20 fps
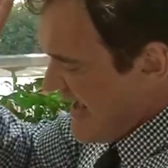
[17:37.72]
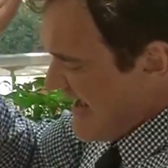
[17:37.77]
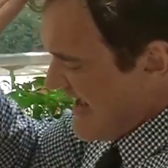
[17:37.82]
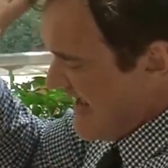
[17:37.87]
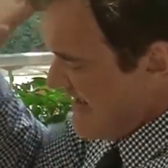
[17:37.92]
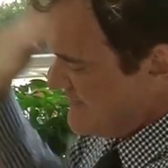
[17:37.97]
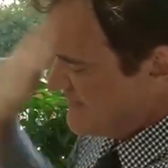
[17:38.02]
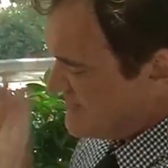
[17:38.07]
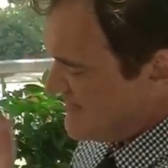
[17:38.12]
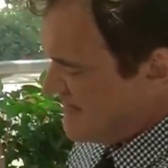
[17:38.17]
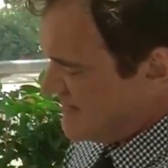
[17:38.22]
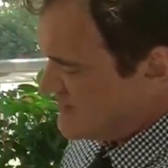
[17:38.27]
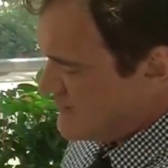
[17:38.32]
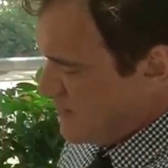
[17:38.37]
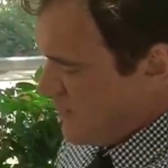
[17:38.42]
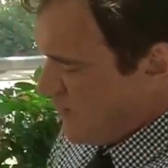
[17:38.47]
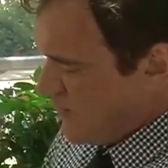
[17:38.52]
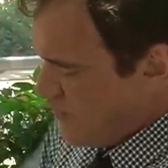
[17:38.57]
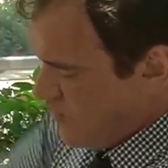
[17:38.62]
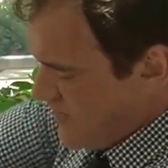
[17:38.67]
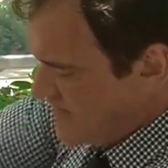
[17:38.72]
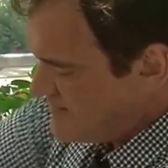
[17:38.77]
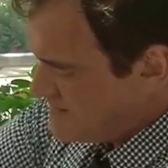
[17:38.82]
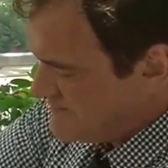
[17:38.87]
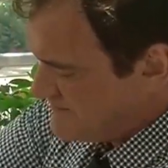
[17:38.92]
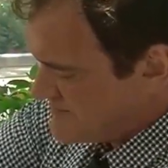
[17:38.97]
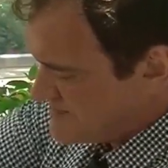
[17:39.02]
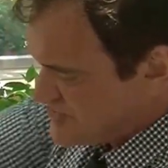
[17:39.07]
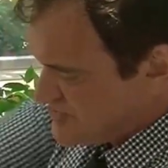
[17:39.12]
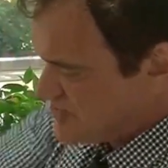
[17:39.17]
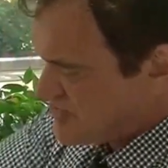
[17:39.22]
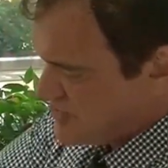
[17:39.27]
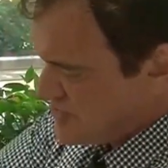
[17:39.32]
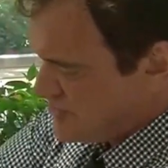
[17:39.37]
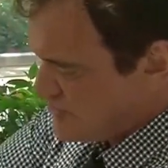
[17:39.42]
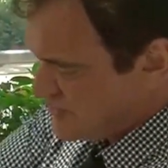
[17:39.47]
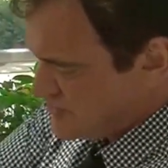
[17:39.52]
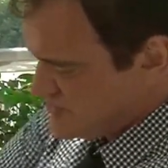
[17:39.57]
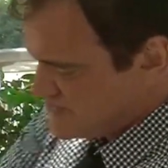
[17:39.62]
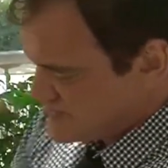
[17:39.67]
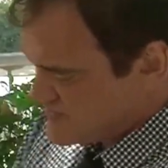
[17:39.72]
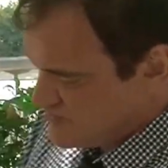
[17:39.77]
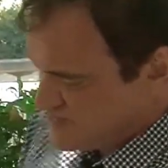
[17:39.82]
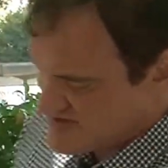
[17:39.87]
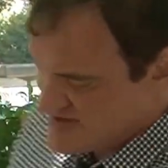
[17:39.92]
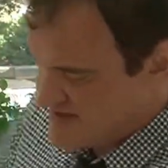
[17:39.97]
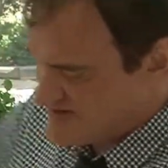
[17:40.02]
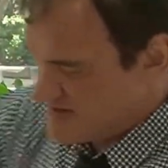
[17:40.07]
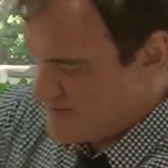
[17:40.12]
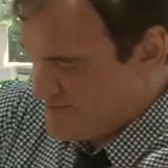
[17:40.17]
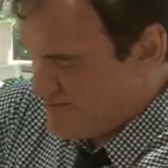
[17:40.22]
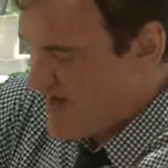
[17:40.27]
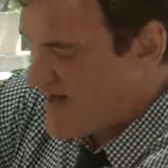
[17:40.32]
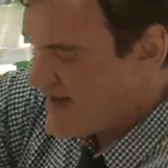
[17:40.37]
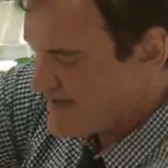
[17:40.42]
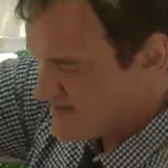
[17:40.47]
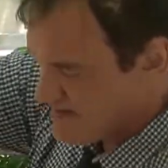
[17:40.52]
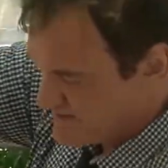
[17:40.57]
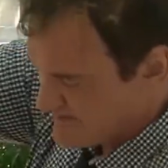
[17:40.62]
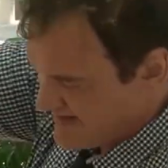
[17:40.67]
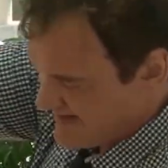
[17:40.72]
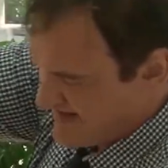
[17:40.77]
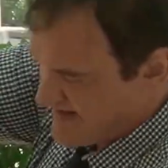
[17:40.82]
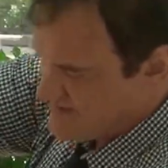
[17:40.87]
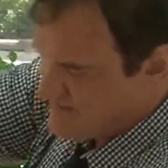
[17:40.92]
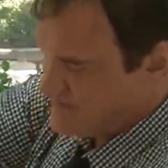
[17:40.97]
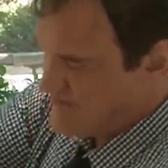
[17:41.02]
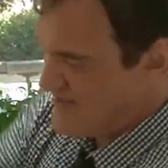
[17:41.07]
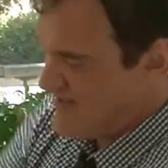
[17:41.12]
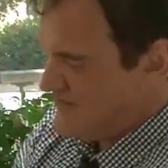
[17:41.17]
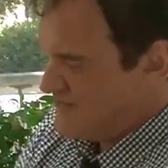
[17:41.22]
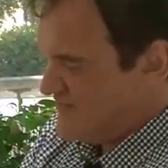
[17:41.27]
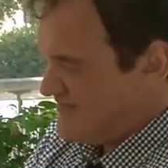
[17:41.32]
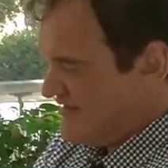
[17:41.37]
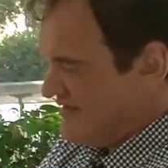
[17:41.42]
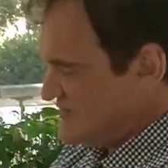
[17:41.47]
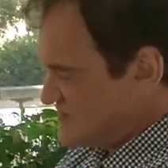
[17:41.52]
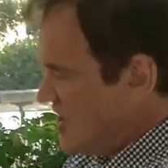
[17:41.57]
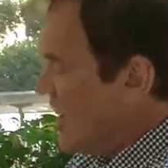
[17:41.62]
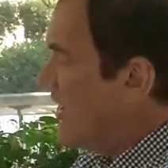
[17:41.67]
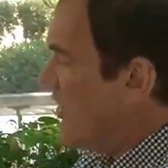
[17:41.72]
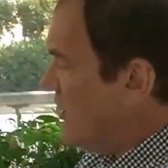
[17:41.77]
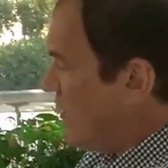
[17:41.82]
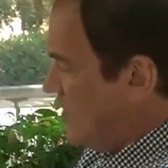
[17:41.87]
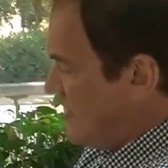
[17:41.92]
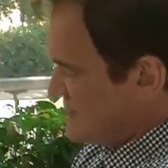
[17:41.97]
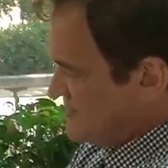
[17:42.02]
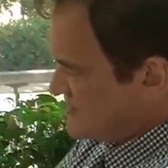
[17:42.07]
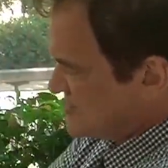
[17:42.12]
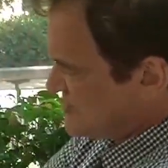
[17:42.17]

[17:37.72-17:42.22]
And then one of the shoes was at the bottom, and then the toe of the